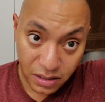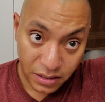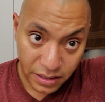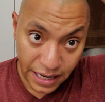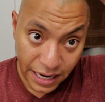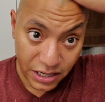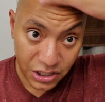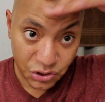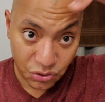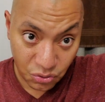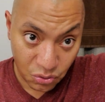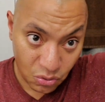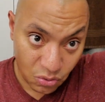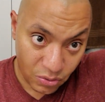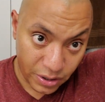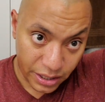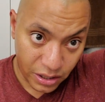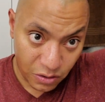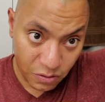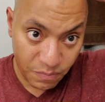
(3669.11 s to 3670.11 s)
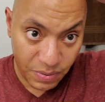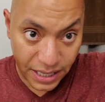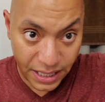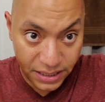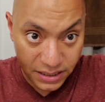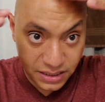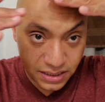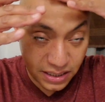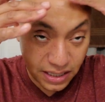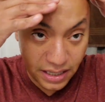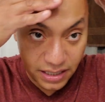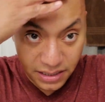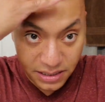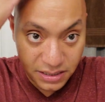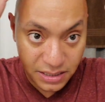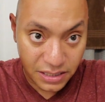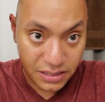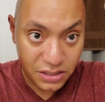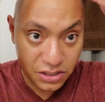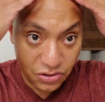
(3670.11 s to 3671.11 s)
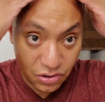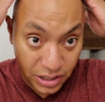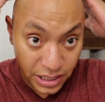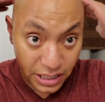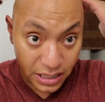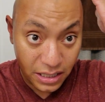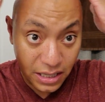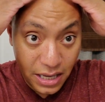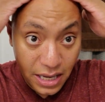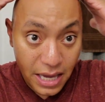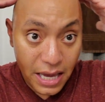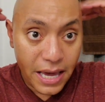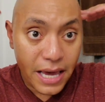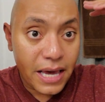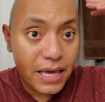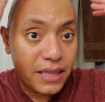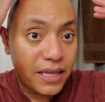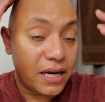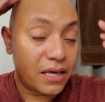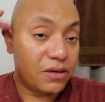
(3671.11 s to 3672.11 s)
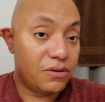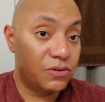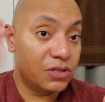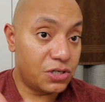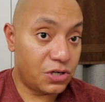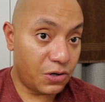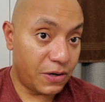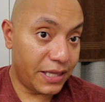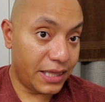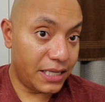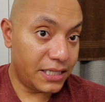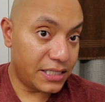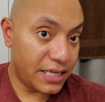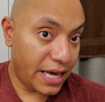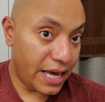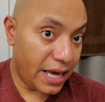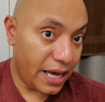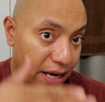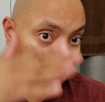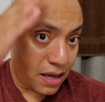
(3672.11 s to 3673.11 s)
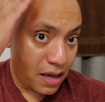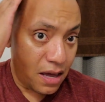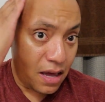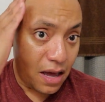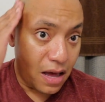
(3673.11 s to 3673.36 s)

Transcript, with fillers: natural oil-based kind of sunscreen that I use during the day.